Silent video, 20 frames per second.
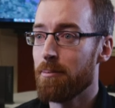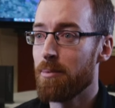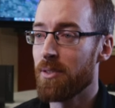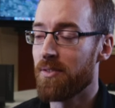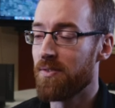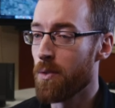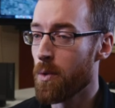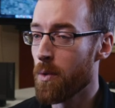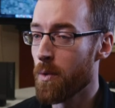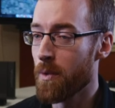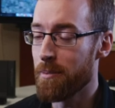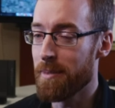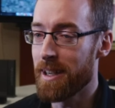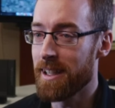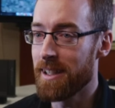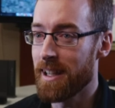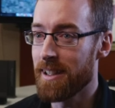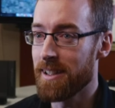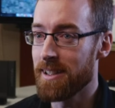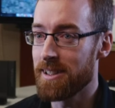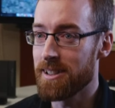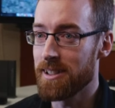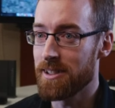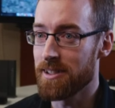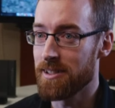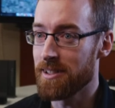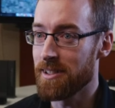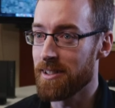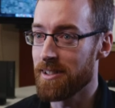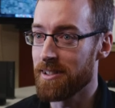before we made that
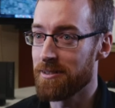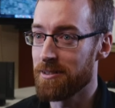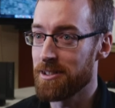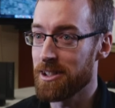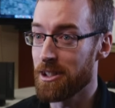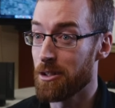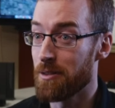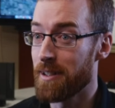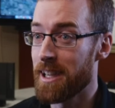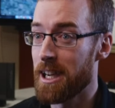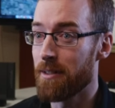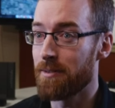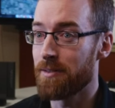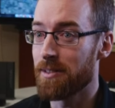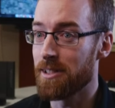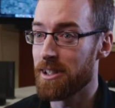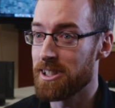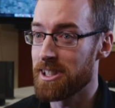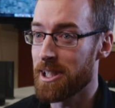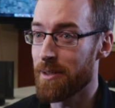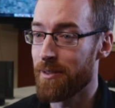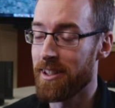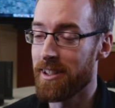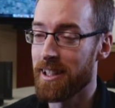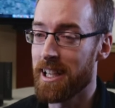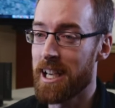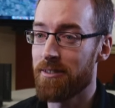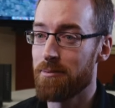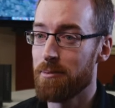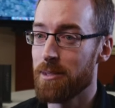decision to, to go out for a seven and a
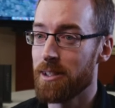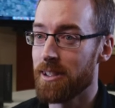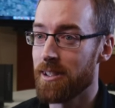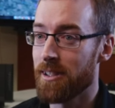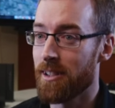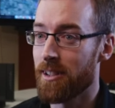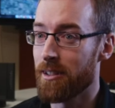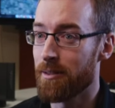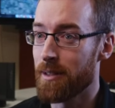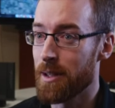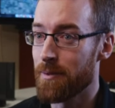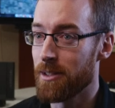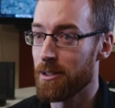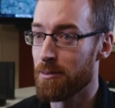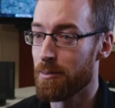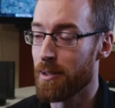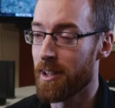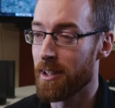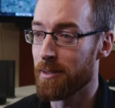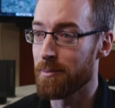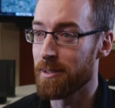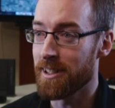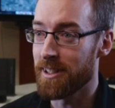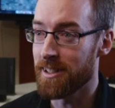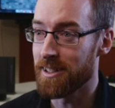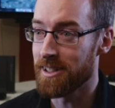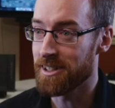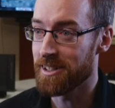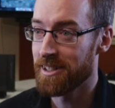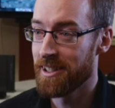half million dollar revenue bond,
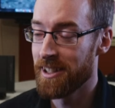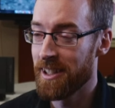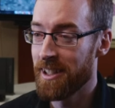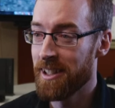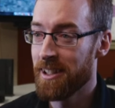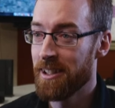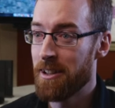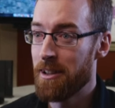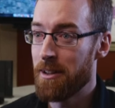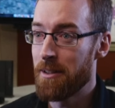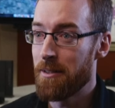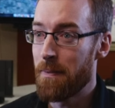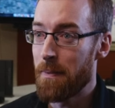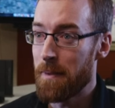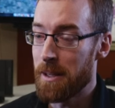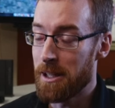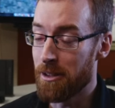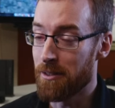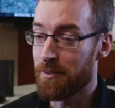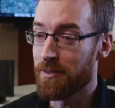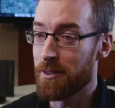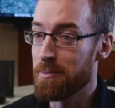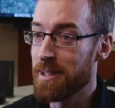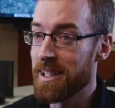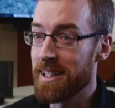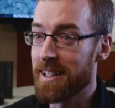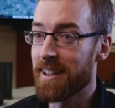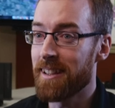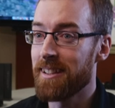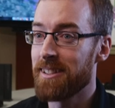because, you know, for
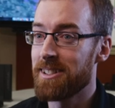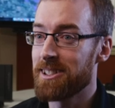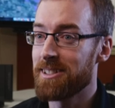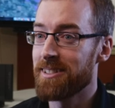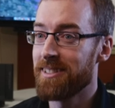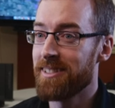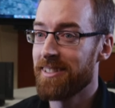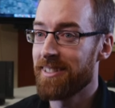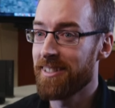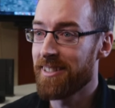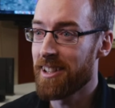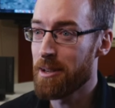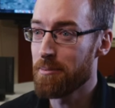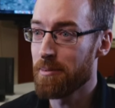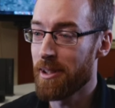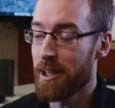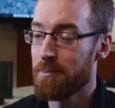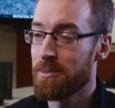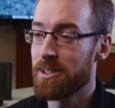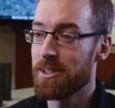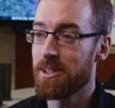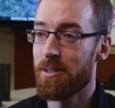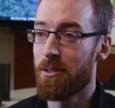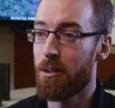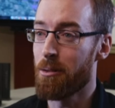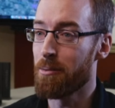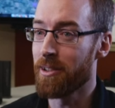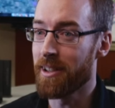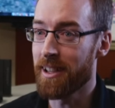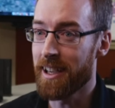me, it's, I'm, I'm just a
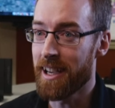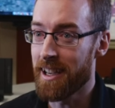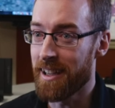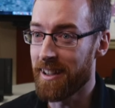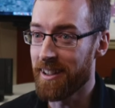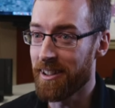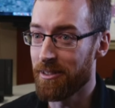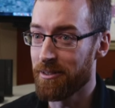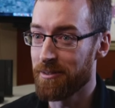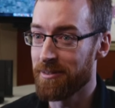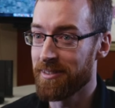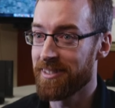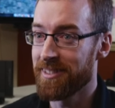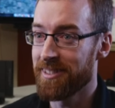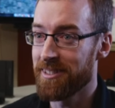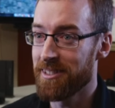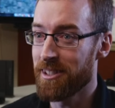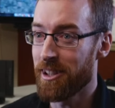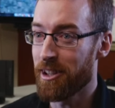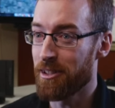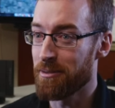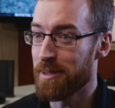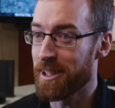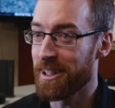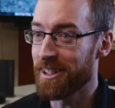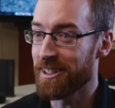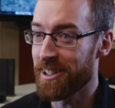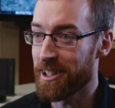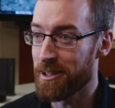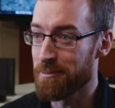normal guy. I don't, I don't make
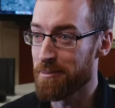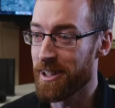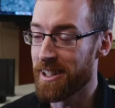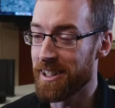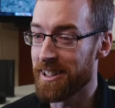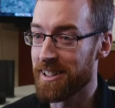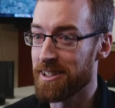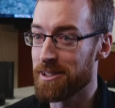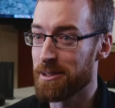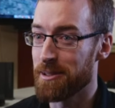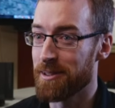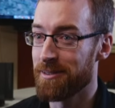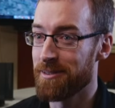a lot of money, and to,